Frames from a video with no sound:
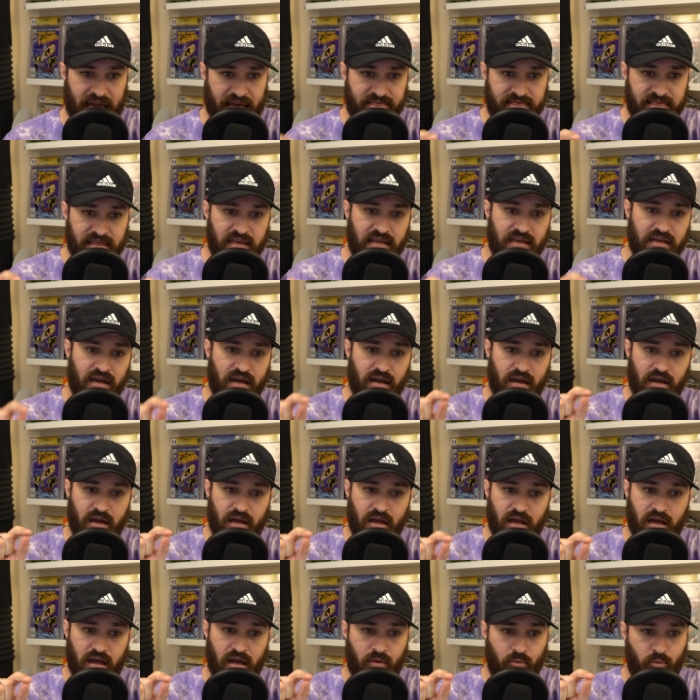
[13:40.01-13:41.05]
I think
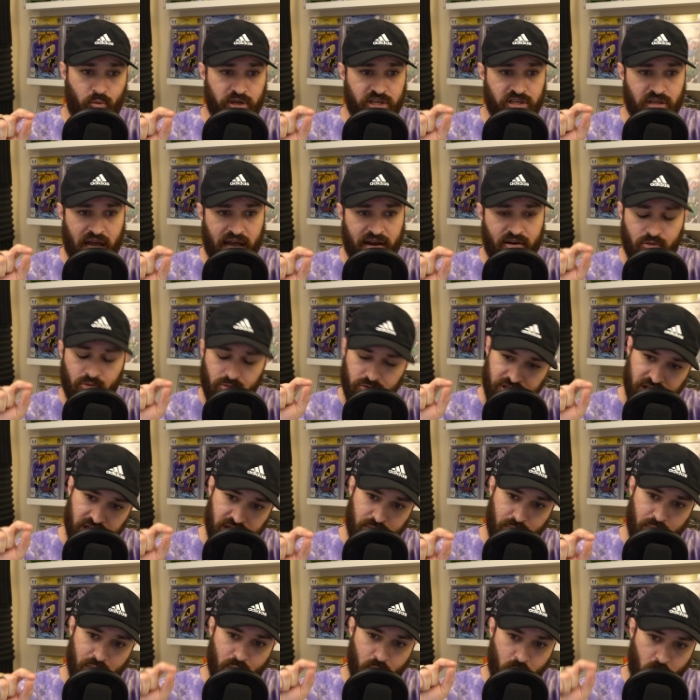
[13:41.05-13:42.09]
I don't think
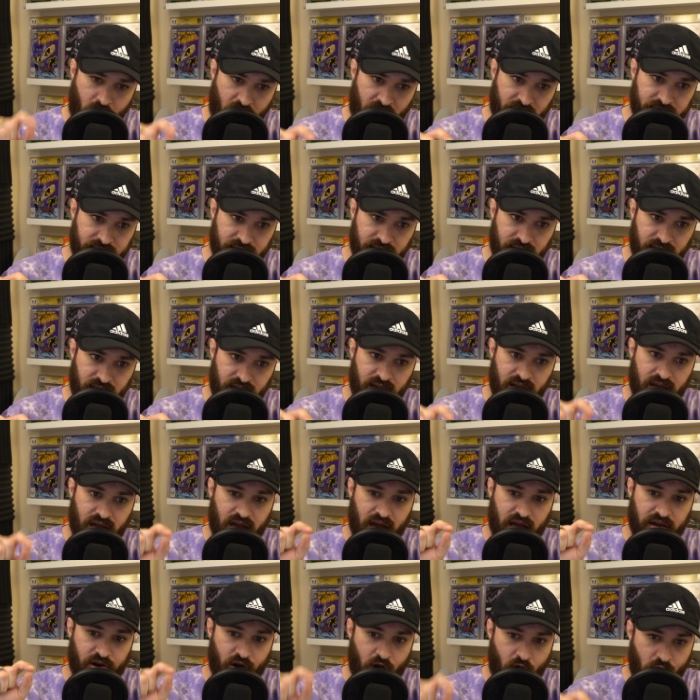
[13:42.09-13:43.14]
we want
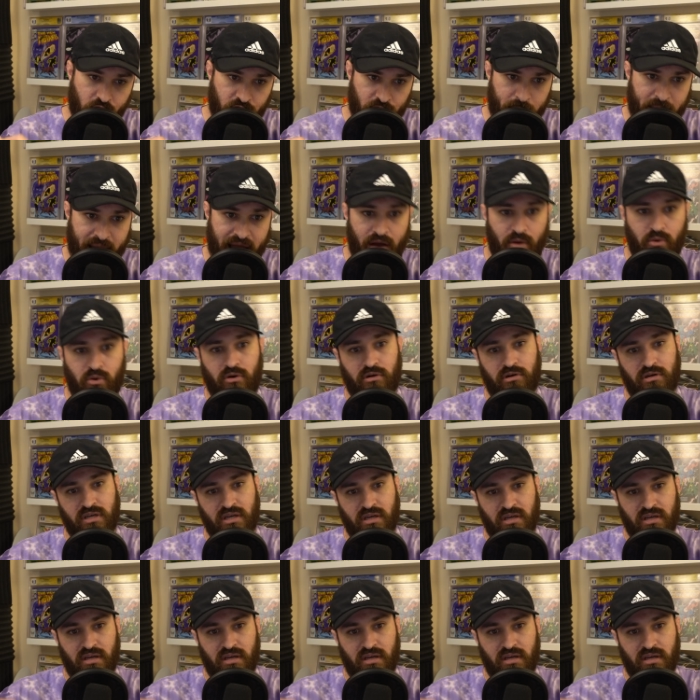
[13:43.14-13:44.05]
an overpowered